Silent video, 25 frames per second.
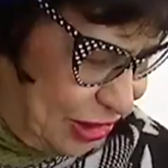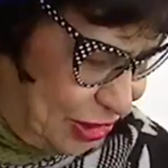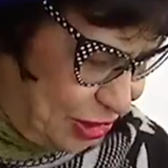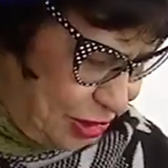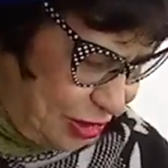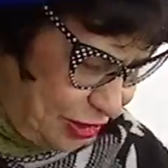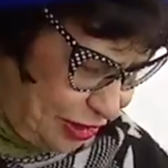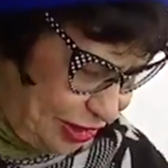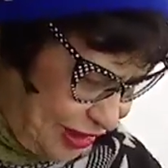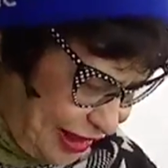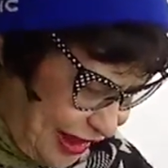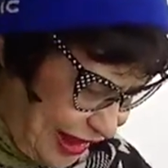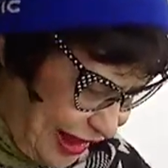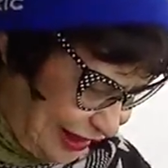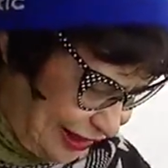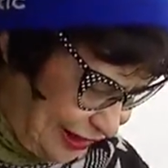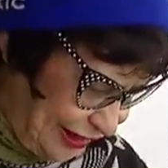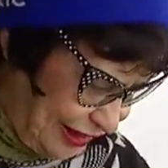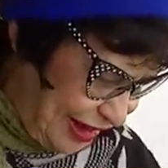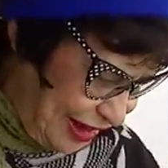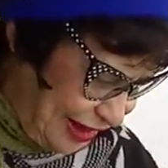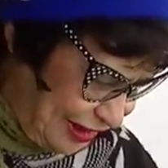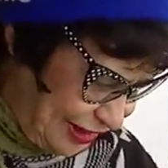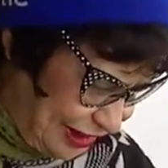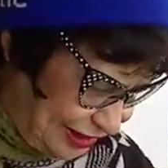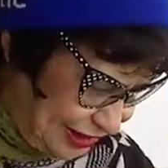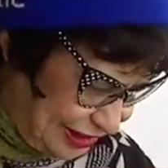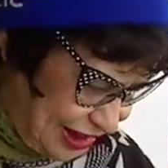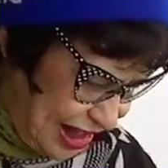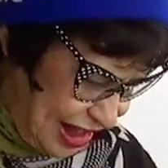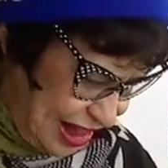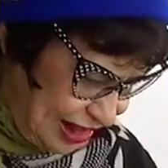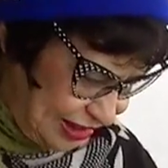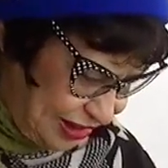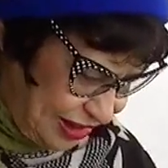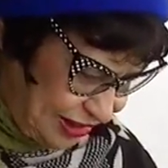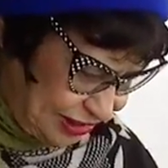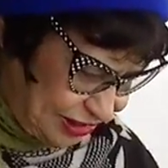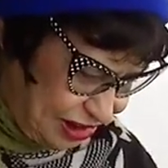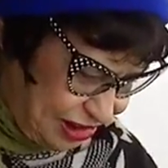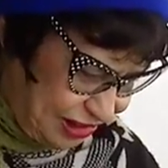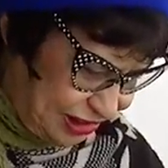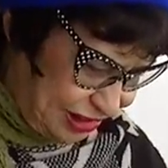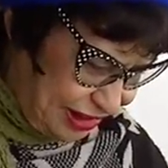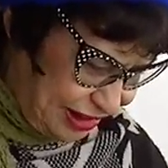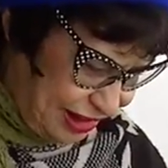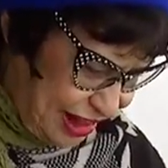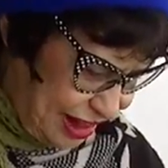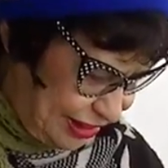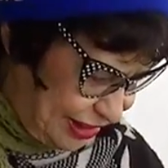she drew that. Look how talented she
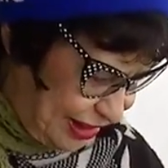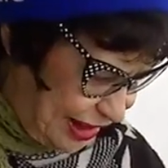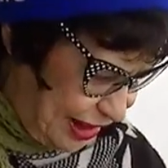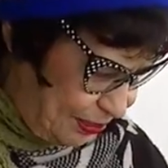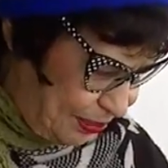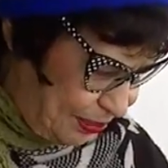did that's all so